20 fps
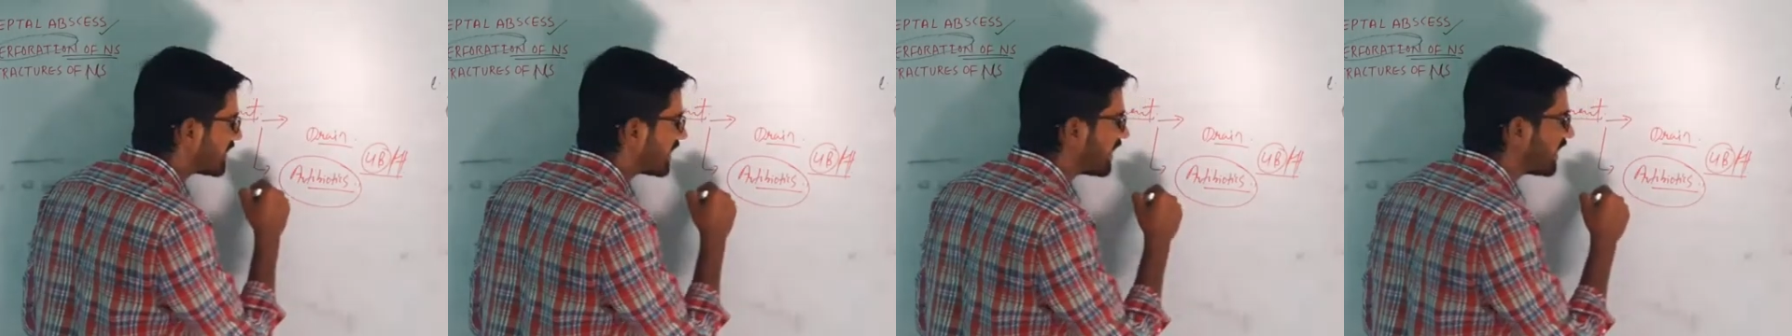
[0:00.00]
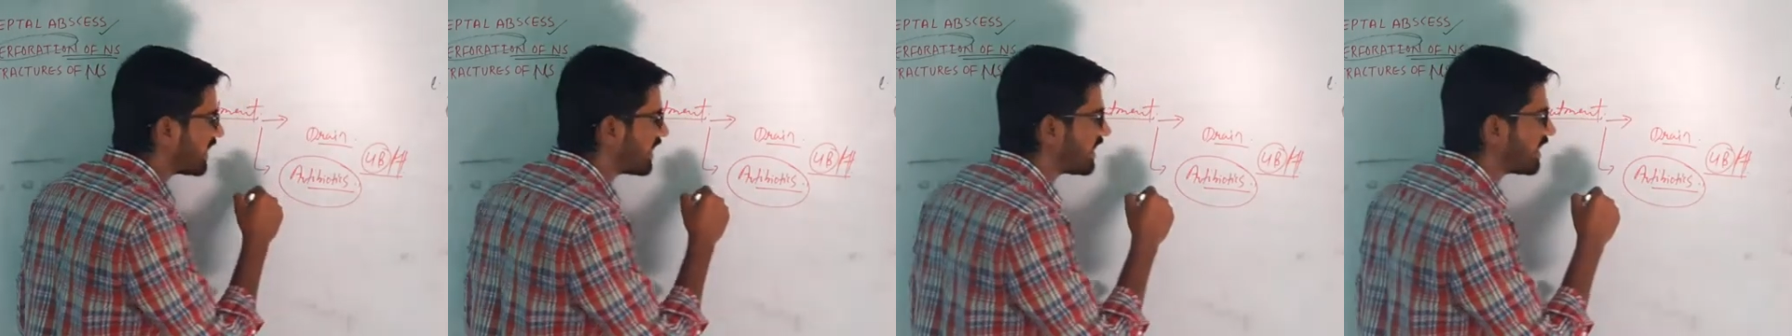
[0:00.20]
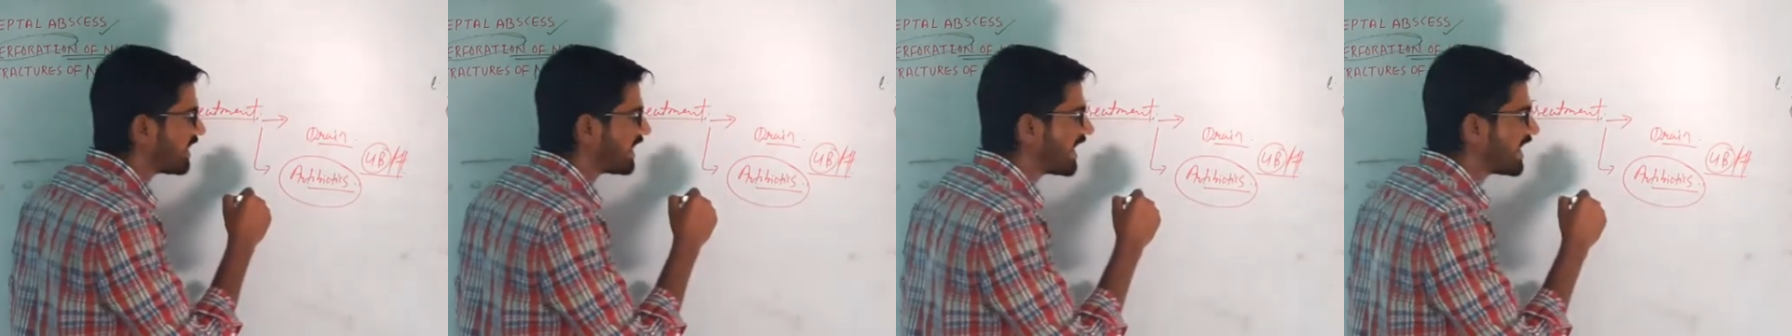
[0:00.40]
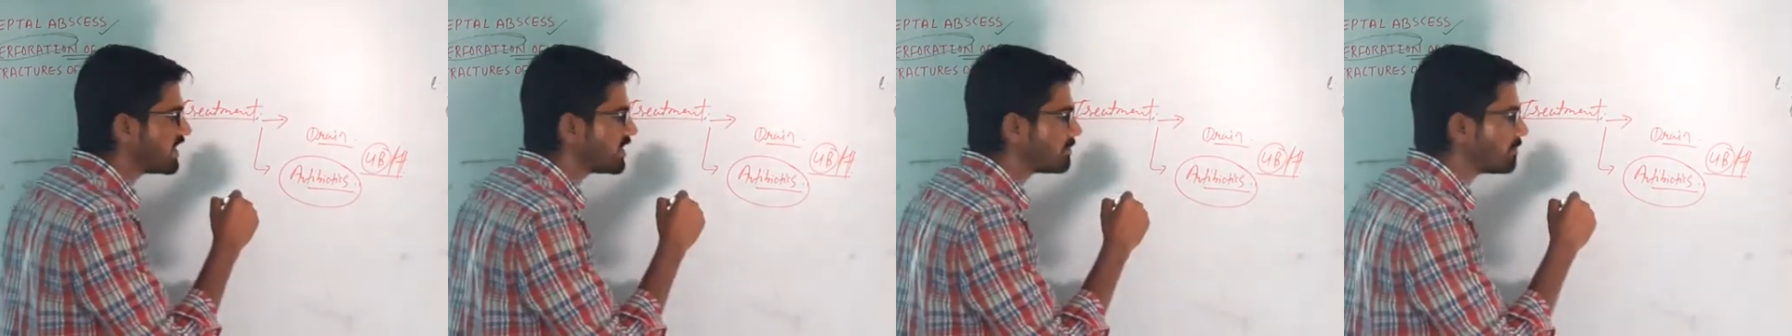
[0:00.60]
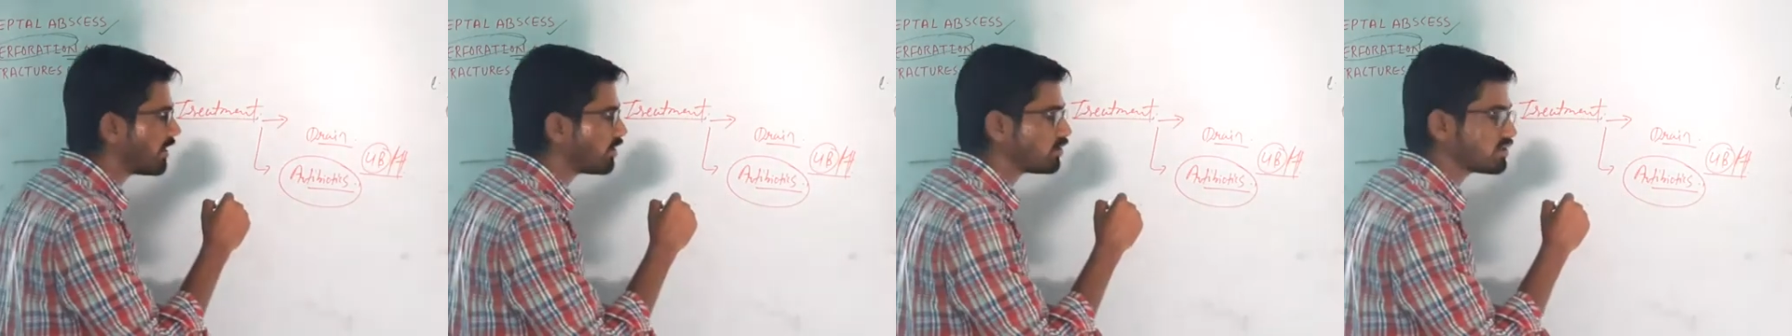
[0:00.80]

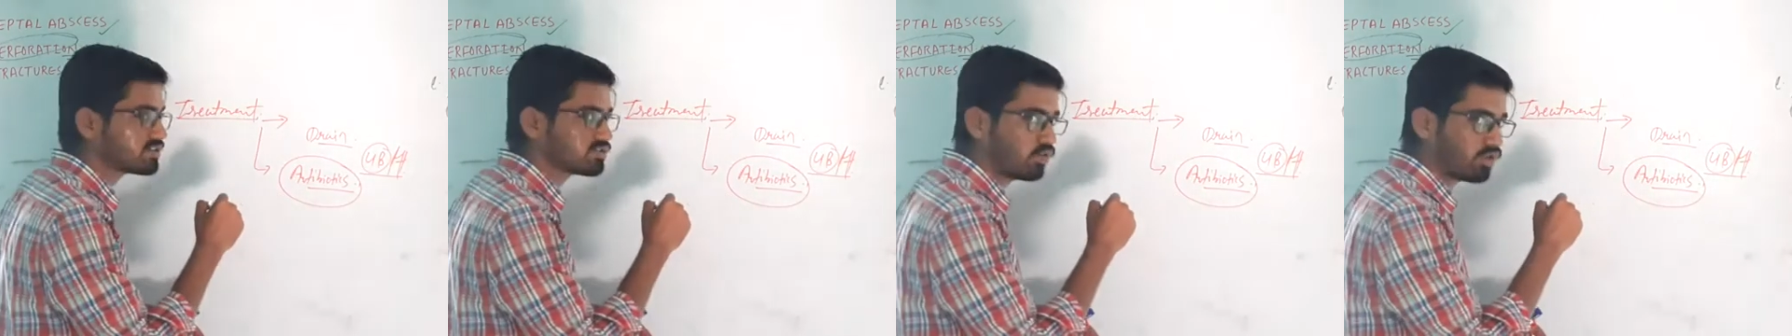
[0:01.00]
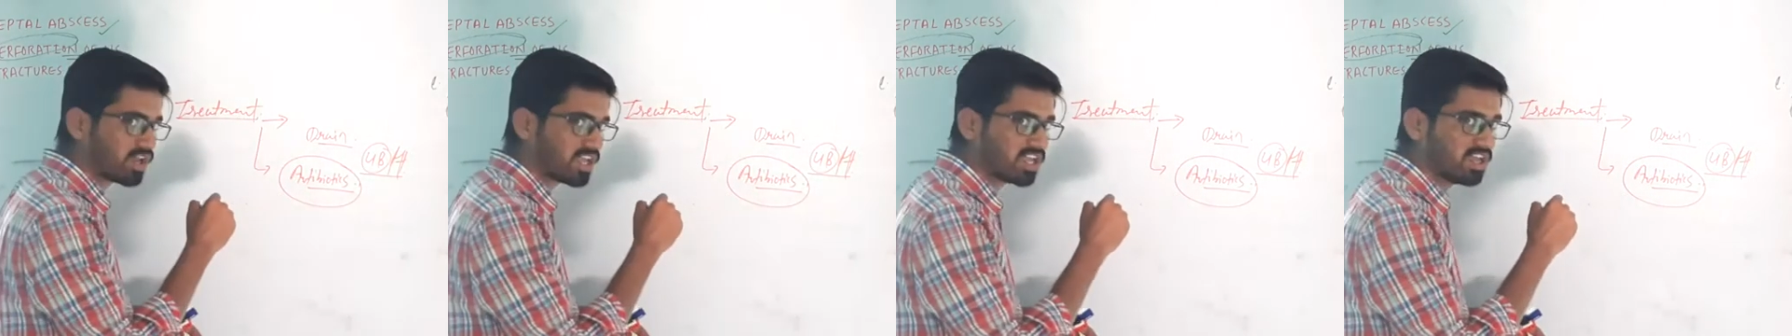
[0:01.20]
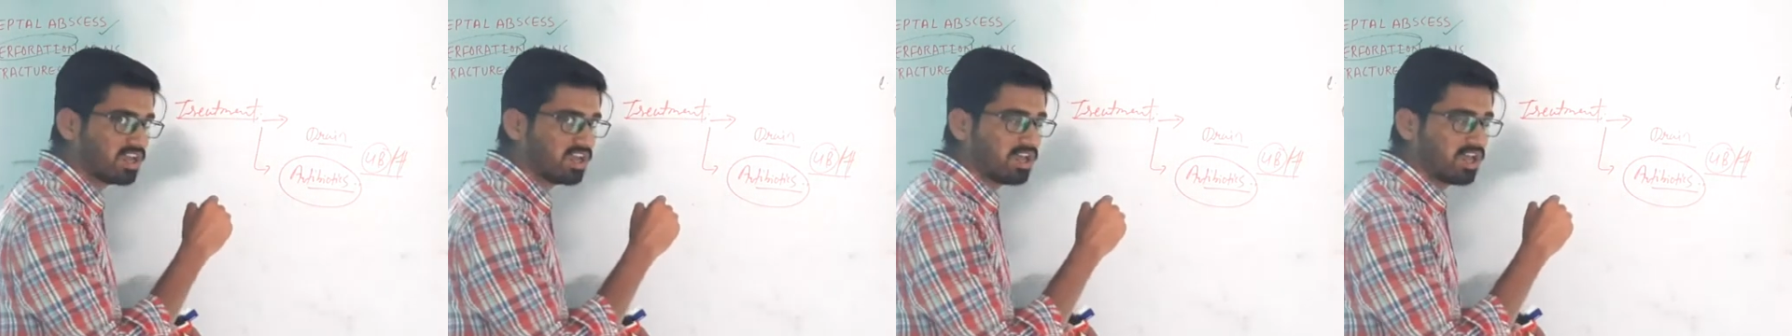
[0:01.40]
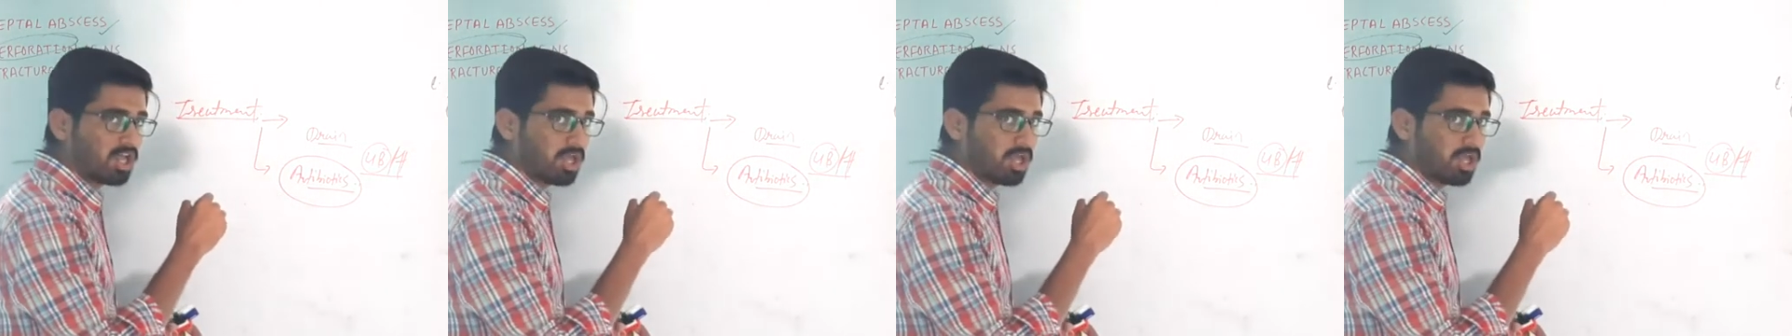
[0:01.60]
antibiotics. Okay.